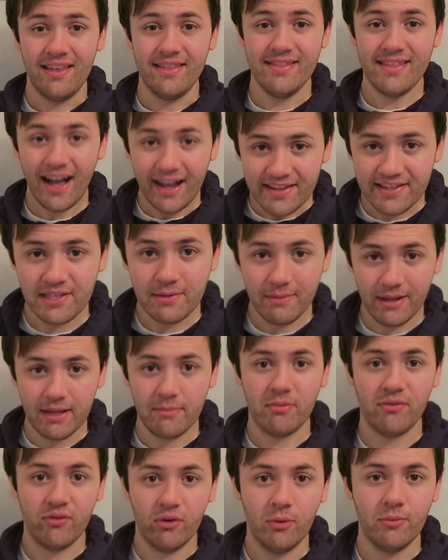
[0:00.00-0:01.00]
90
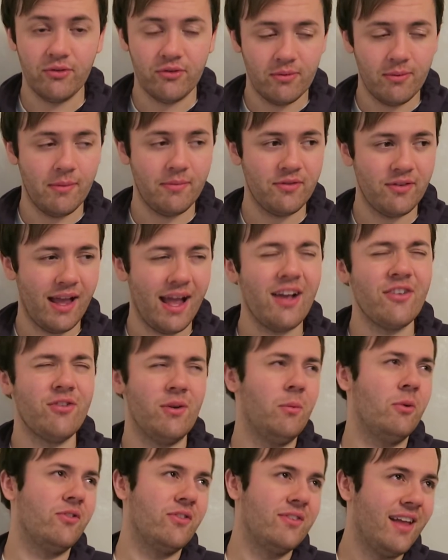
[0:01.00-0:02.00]
minute performance from him today.
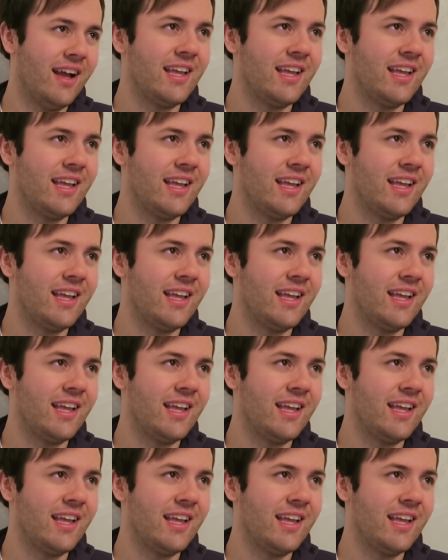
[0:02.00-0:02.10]
Actually, it wasn't